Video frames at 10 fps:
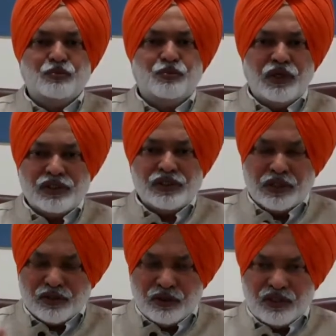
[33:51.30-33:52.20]
Police
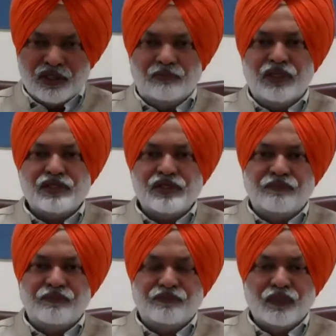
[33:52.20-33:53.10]
is not helpless.
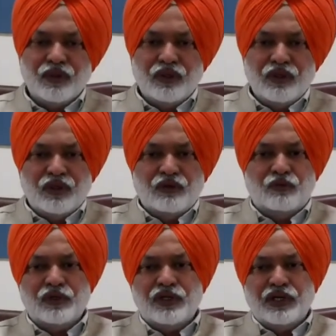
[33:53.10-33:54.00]

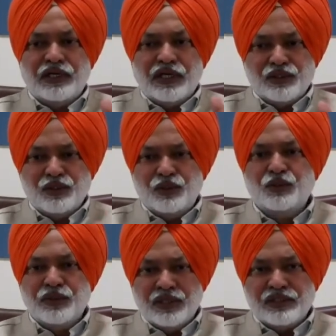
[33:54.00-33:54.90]
What it has to
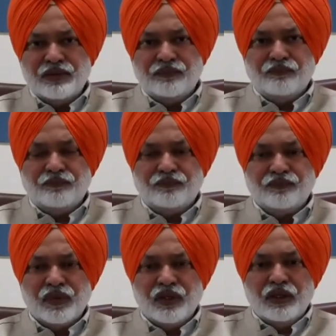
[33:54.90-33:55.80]
do is,
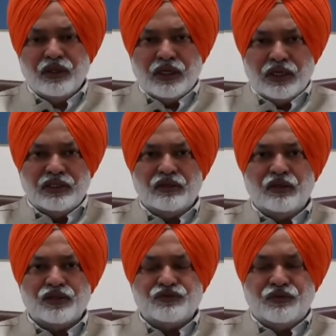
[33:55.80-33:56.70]
under
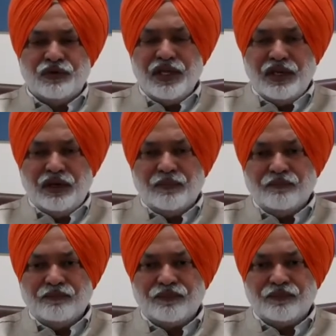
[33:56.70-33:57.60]
clause 14
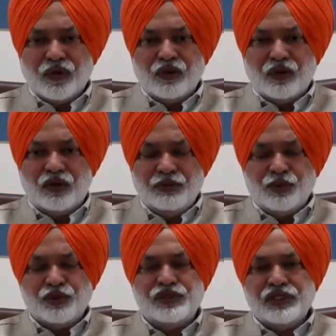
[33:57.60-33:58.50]
of the
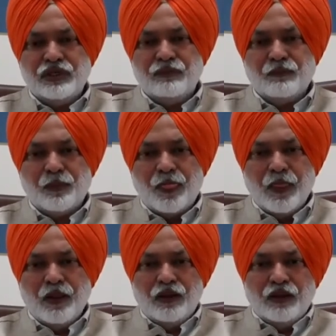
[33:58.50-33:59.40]
procedure,
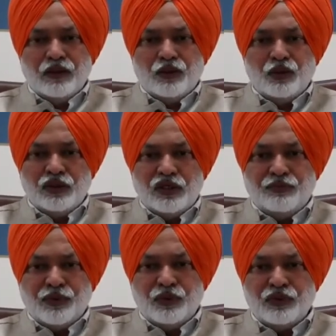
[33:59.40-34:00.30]
to
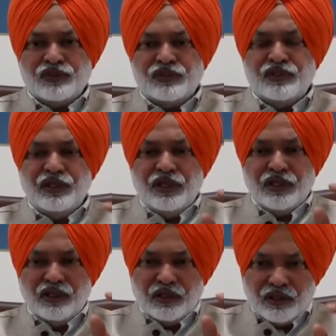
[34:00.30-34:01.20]
approach the
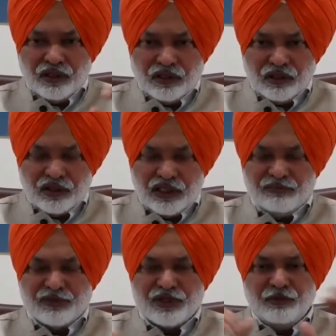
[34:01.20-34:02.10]

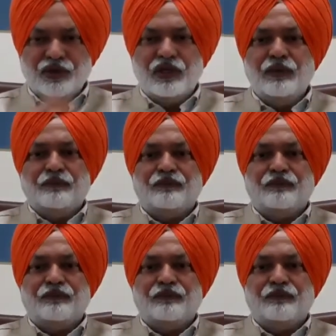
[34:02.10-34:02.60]
claims tribunal,